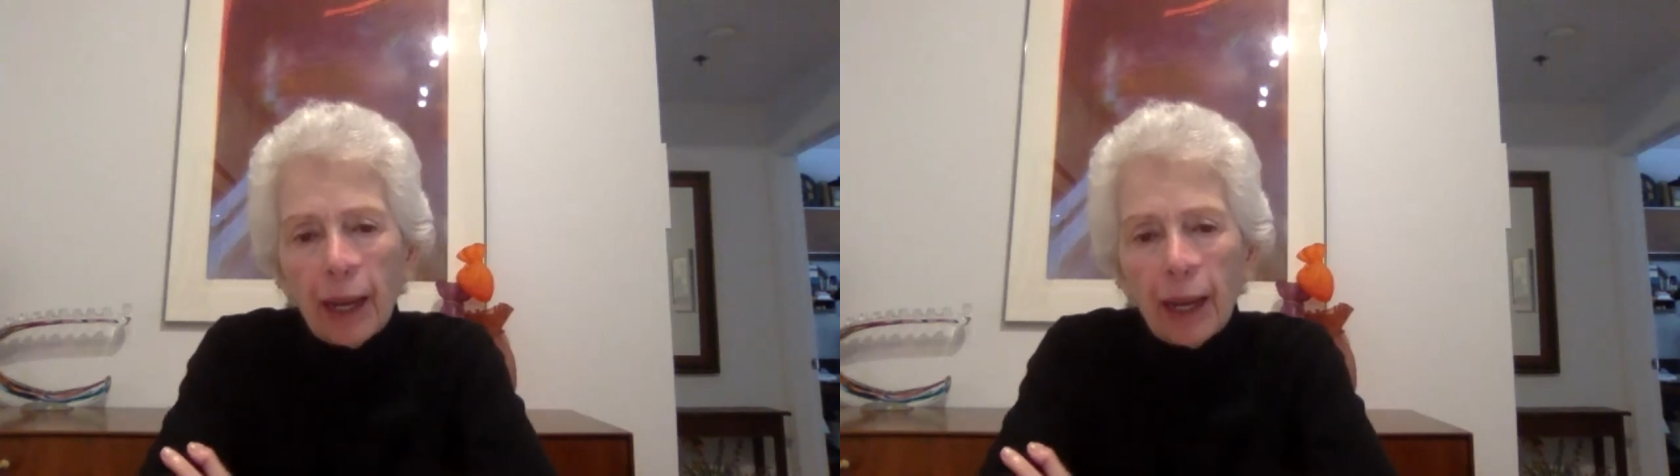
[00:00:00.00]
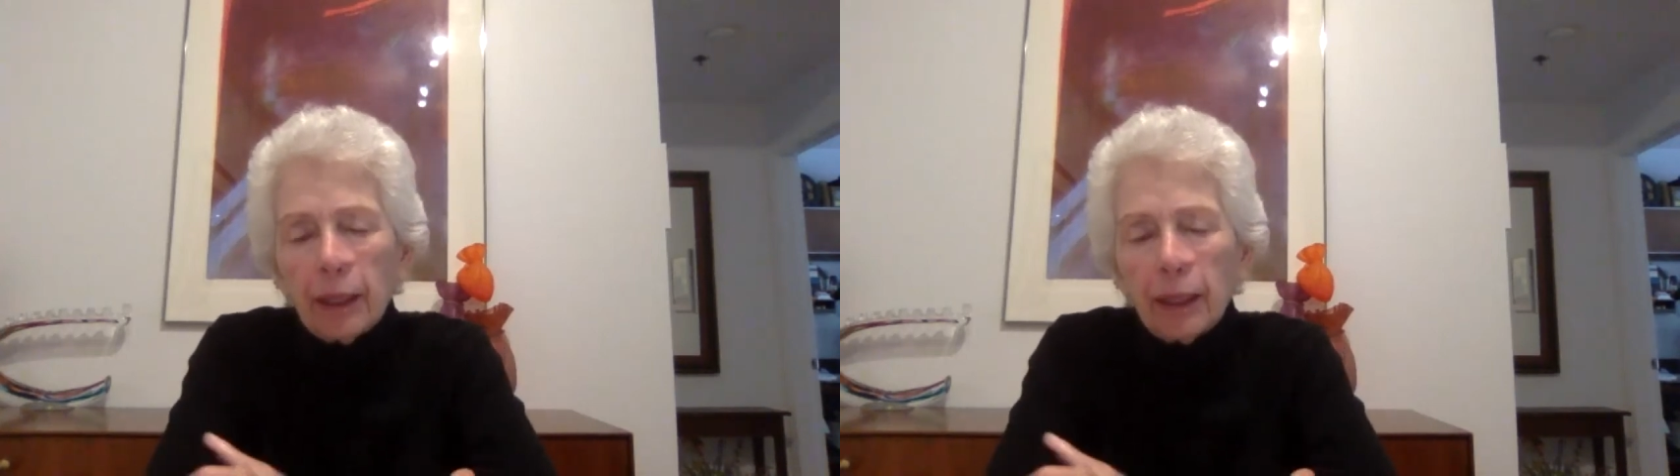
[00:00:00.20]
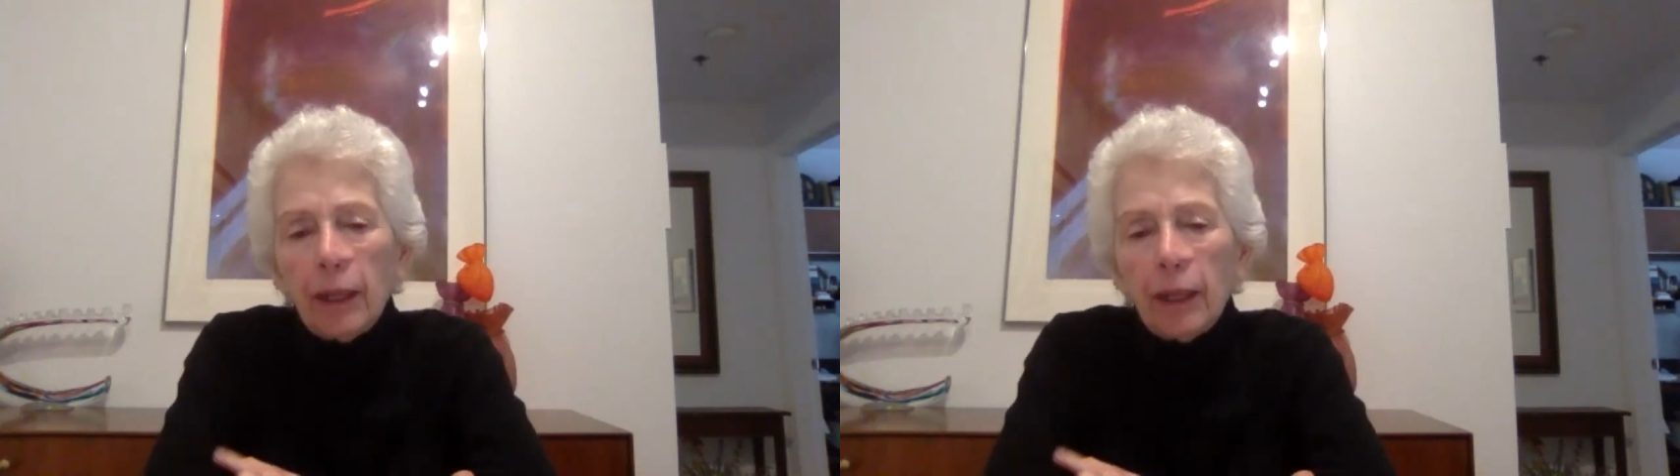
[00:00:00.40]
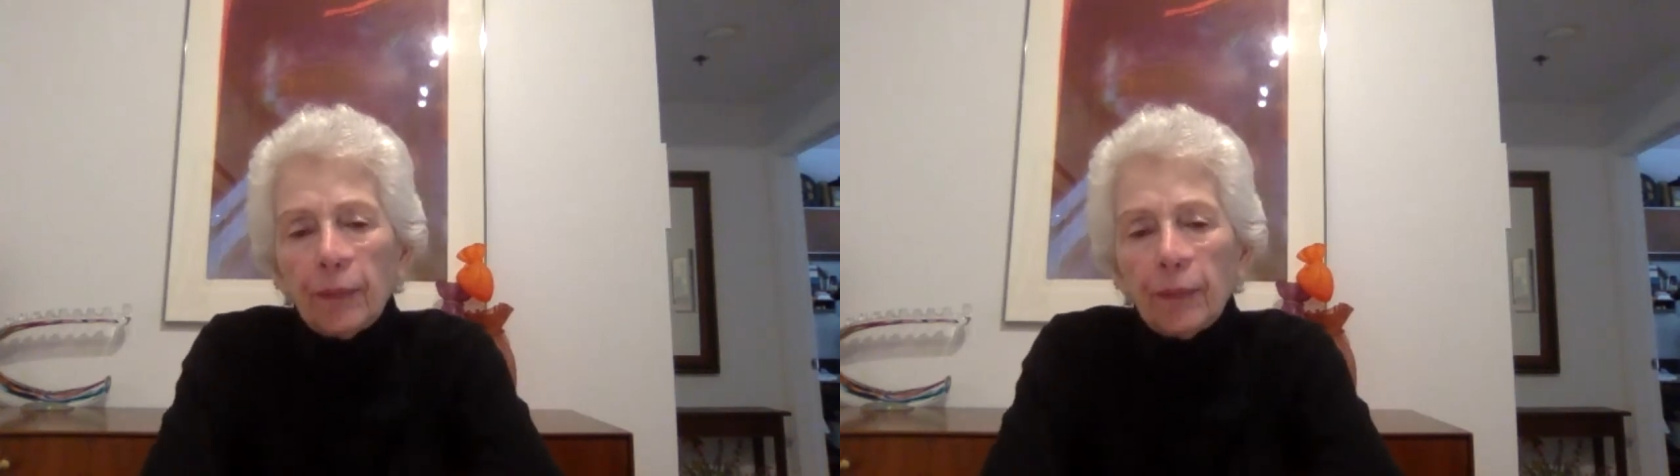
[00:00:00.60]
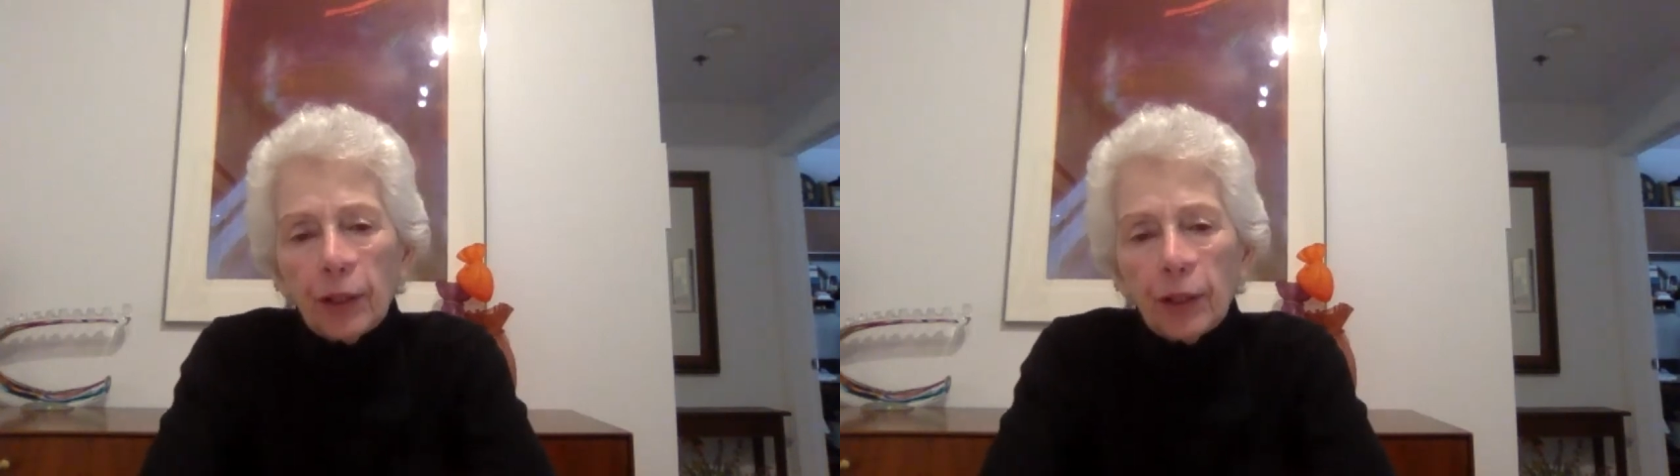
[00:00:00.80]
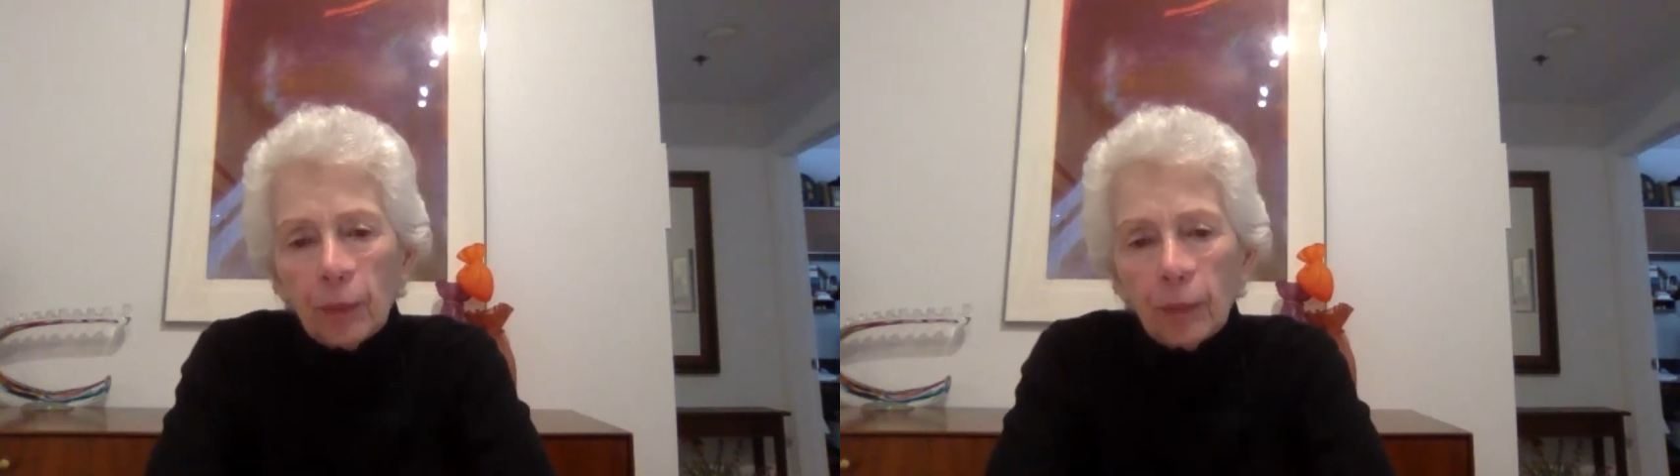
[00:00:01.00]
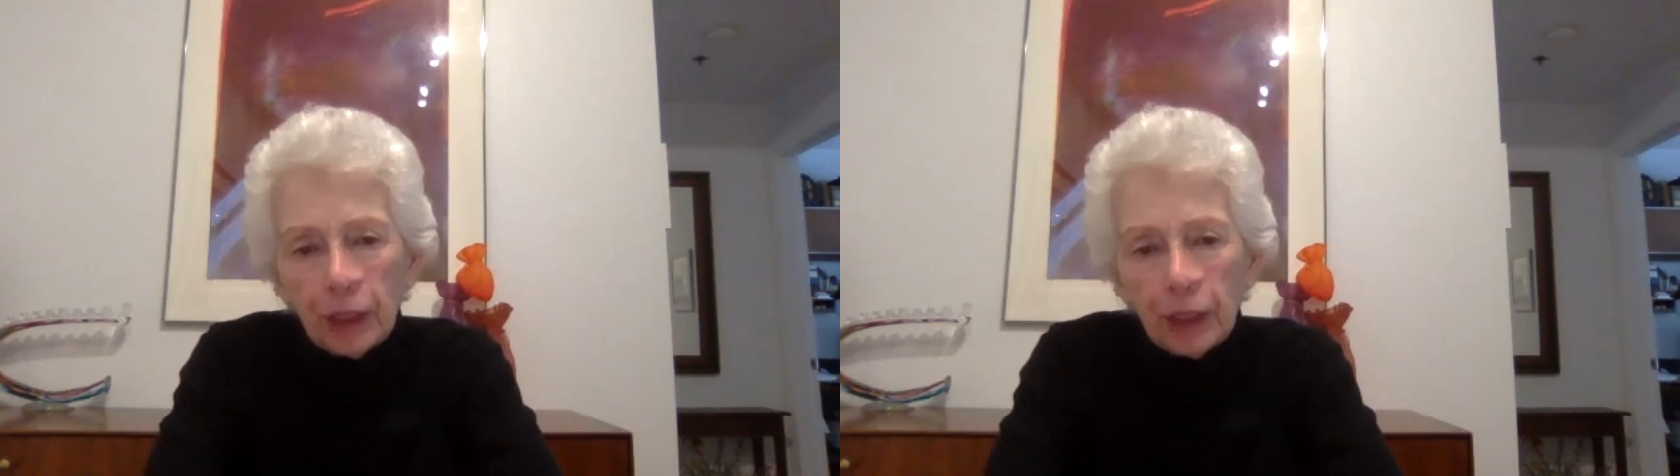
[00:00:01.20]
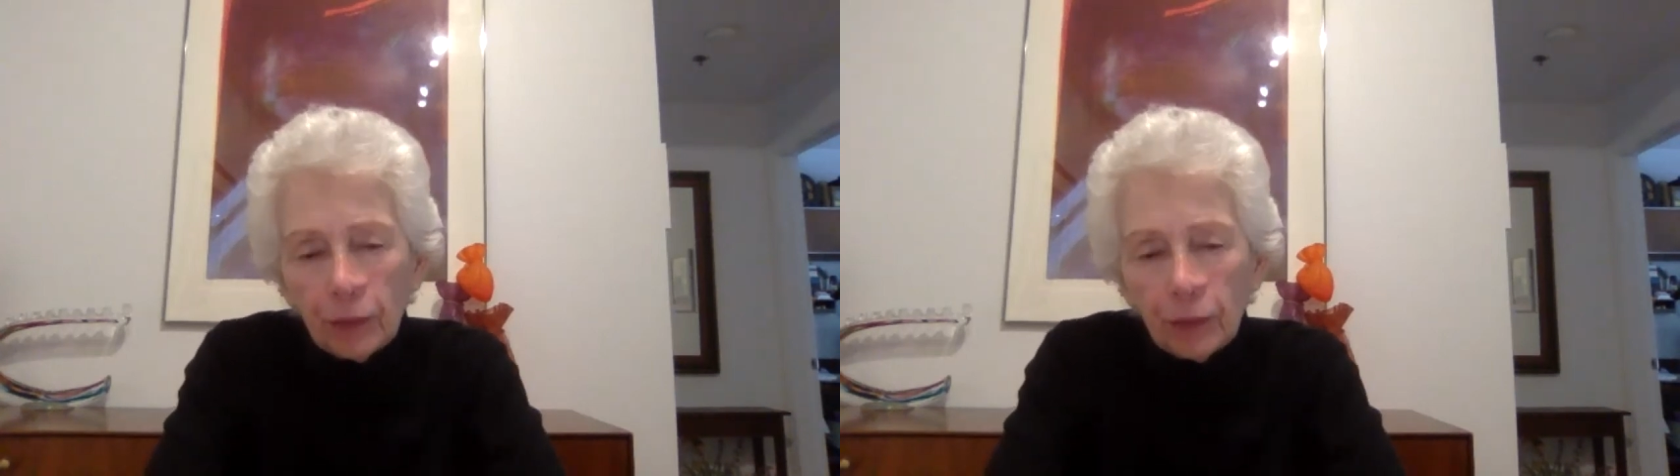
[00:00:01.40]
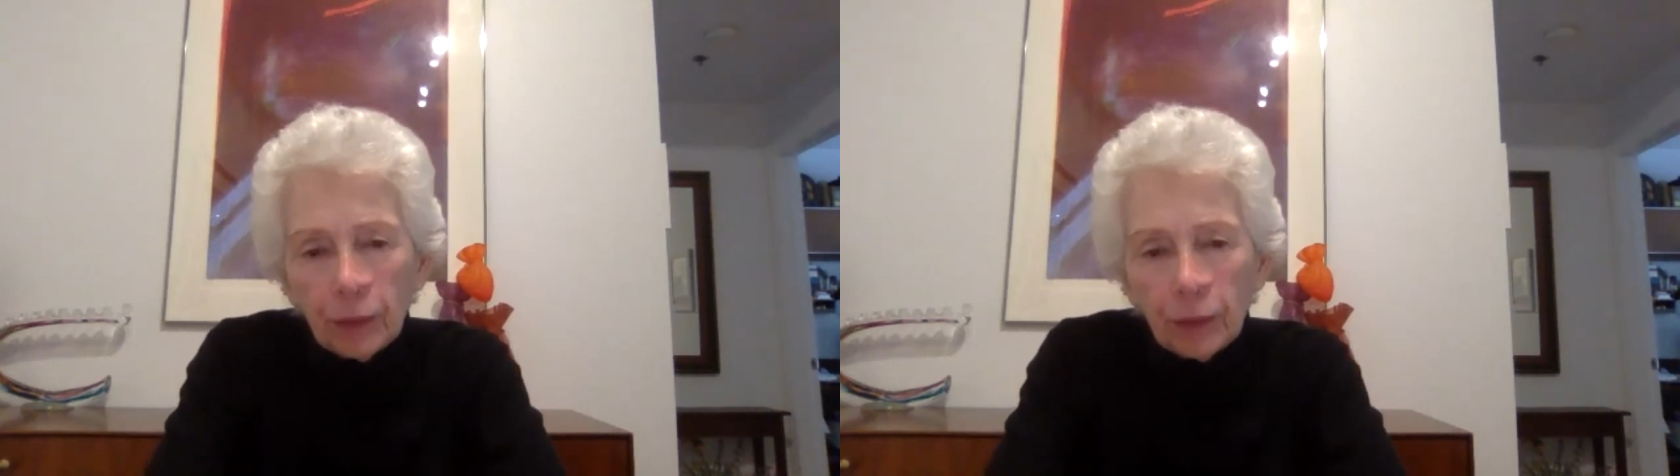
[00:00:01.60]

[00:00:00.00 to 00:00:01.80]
not terribly, and